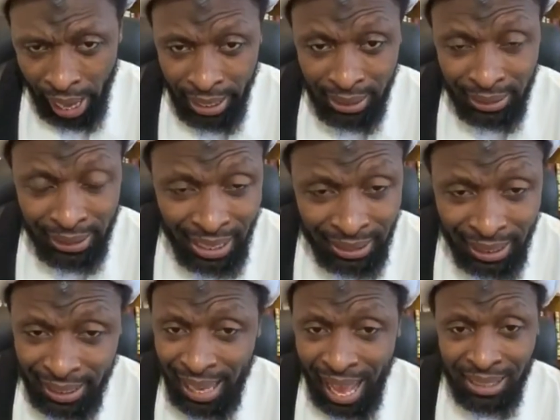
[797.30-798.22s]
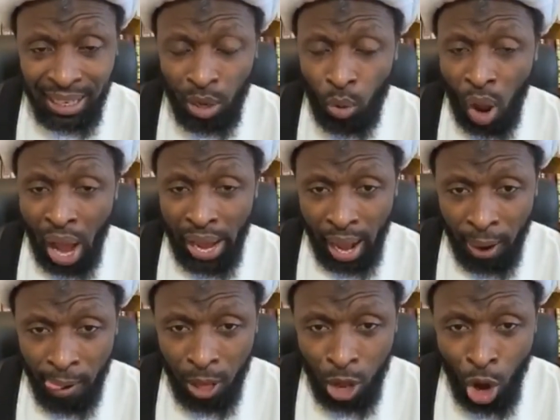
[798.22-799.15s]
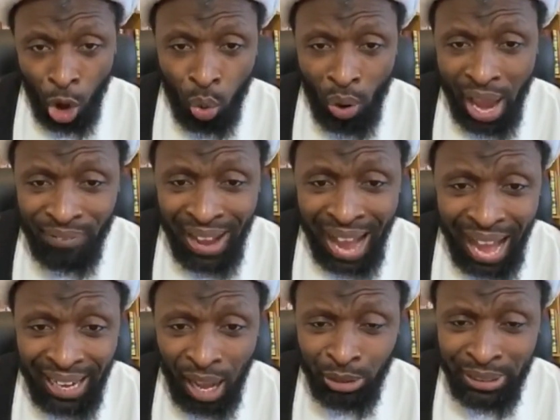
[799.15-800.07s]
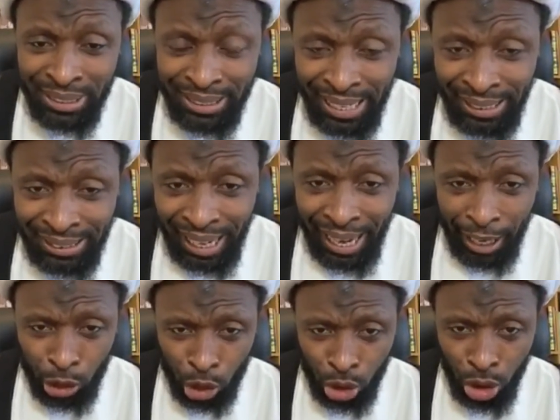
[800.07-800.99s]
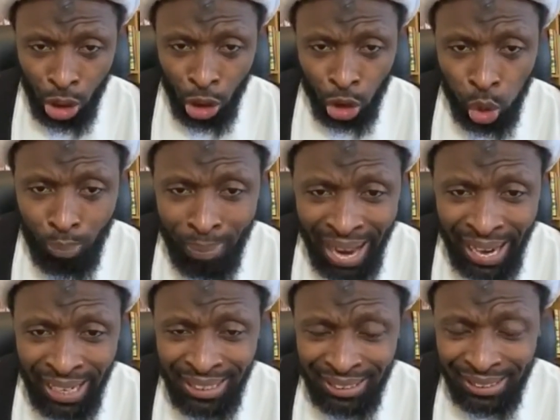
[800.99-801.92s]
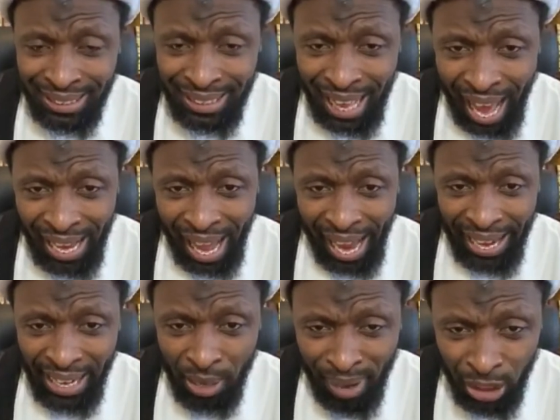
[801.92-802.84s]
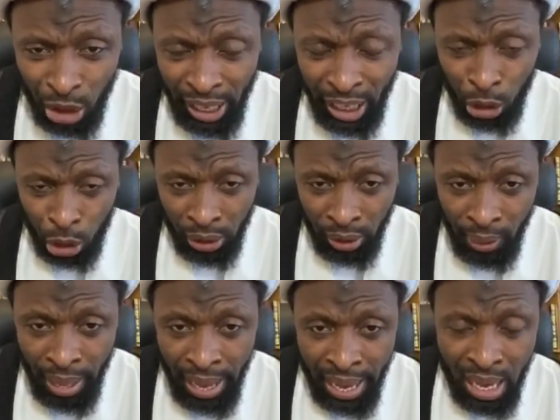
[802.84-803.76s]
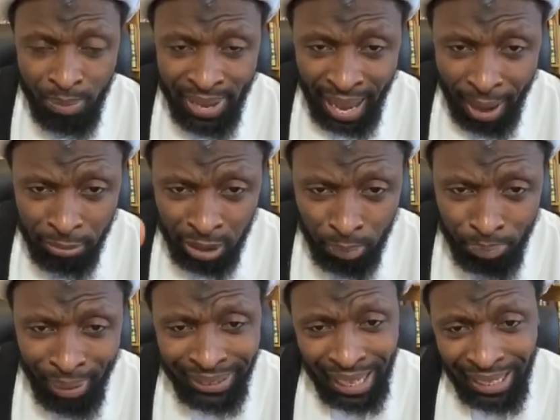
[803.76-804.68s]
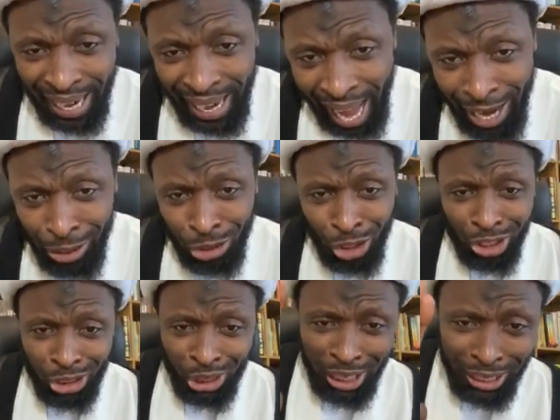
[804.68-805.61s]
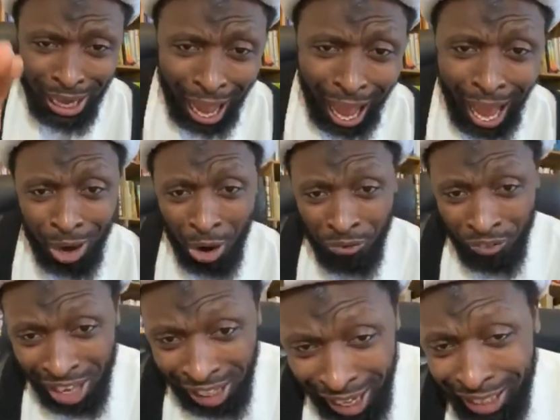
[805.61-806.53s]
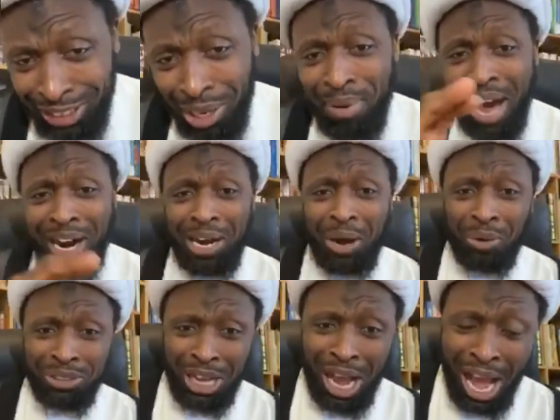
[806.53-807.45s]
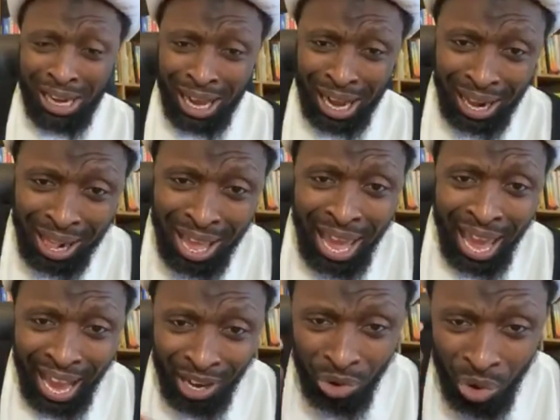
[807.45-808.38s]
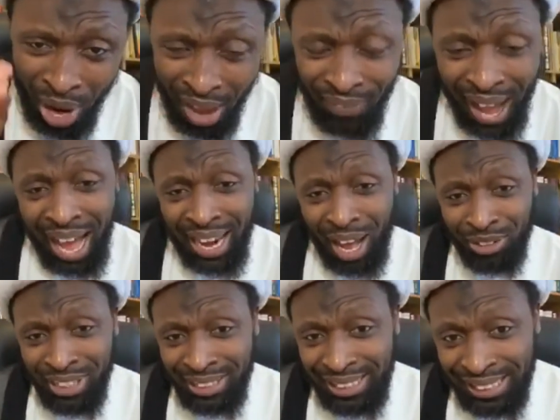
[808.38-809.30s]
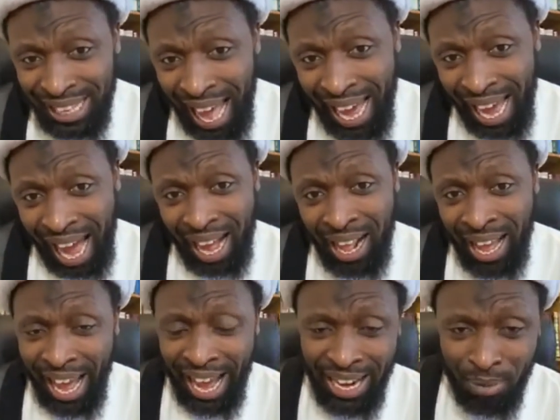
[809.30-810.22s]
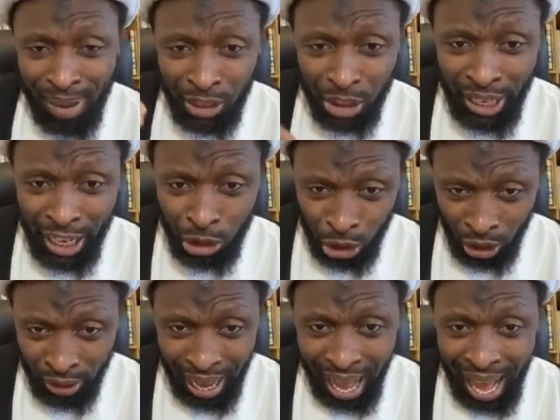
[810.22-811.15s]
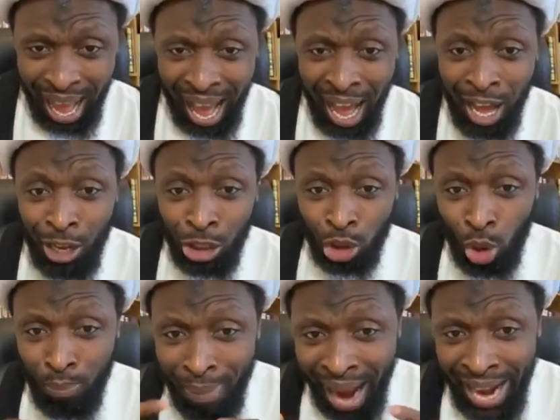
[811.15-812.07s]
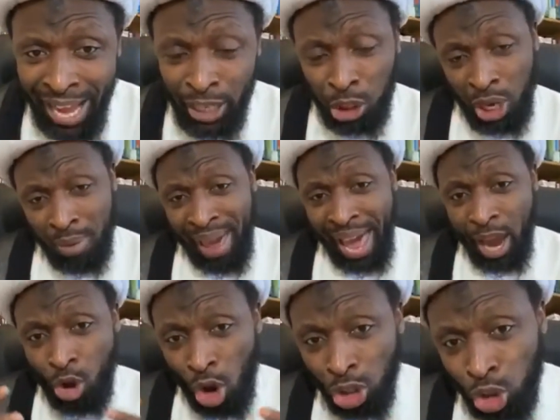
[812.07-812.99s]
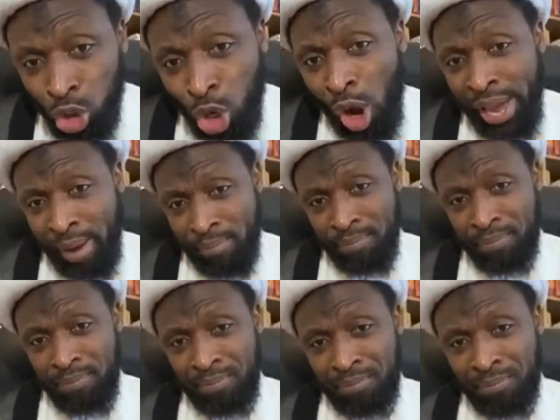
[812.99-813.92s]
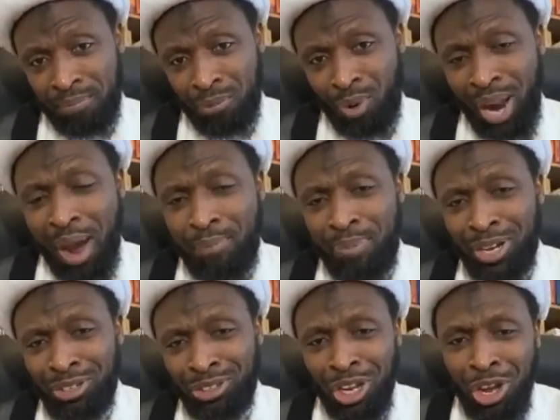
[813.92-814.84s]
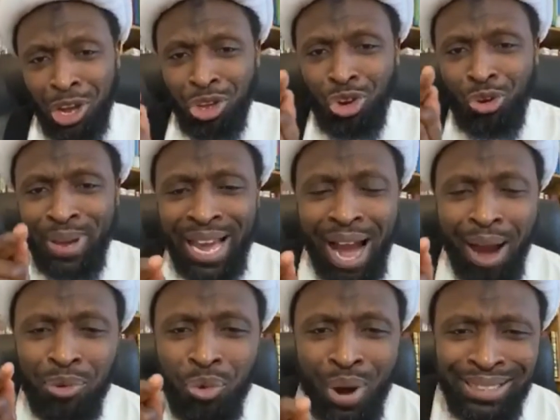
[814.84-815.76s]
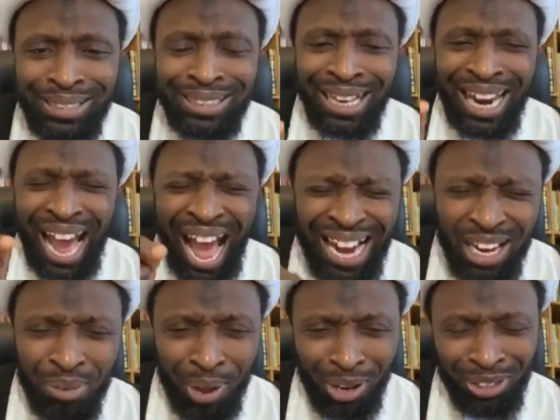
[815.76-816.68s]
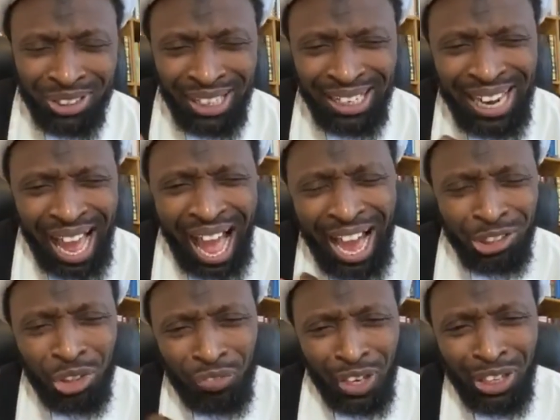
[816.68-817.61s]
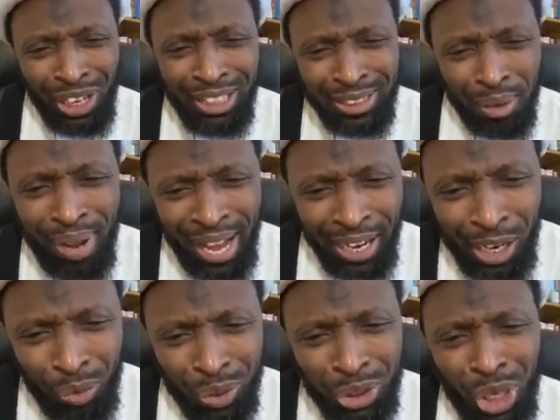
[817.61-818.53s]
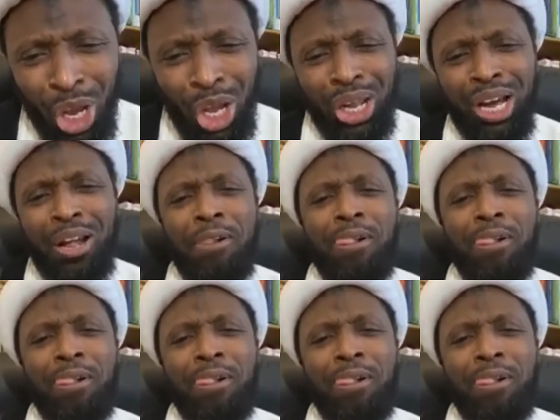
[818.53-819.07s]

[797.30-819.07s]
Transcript: And he says in that riwayah, whoever allows his intellect to manage his desire and imagination, he becomes better than angels in the eye of Allah tabaraka wa ta'ala. And whoever allows his desire and imagination to manage him and control him, what happens? You become worse than animals in the eyes of Allah tabaraka wa ta'ala.